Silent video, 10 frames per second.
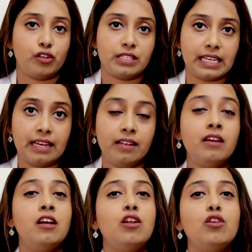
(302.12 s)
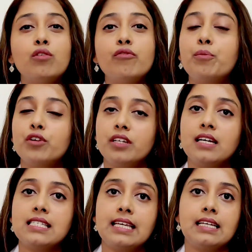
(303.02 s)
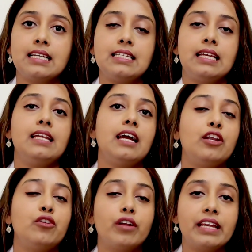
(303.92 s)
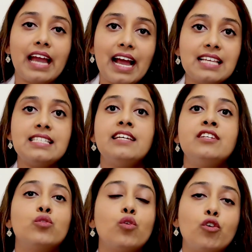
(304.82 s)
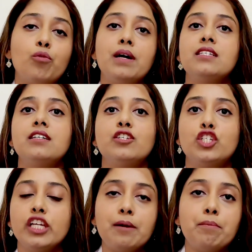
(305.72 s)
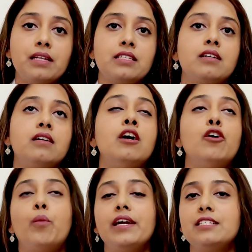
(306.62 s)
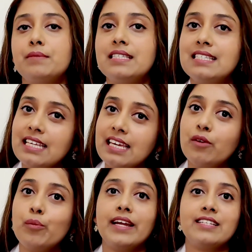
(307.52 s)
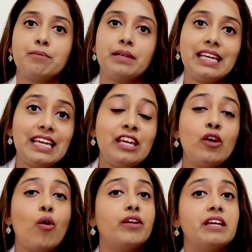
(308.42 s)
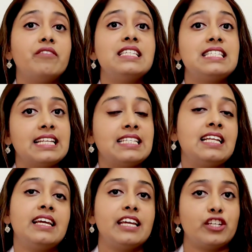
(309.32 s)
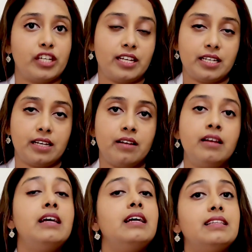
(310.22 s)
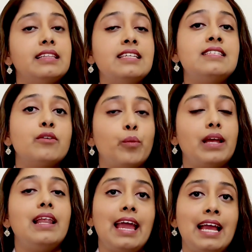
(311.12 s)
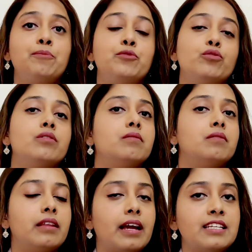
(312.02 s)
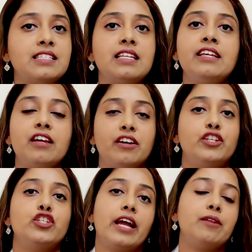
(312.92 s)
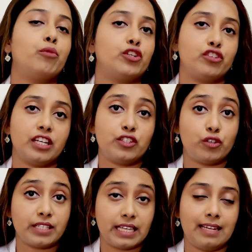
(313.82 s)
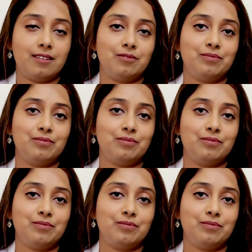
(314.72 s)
your skin. Look for products that contain hyaluronic acid, cocoa butter, shea butter, vitamin C, vitamin E, or even Centella asiatica. This will help to nicely nourish and moisturize your skin.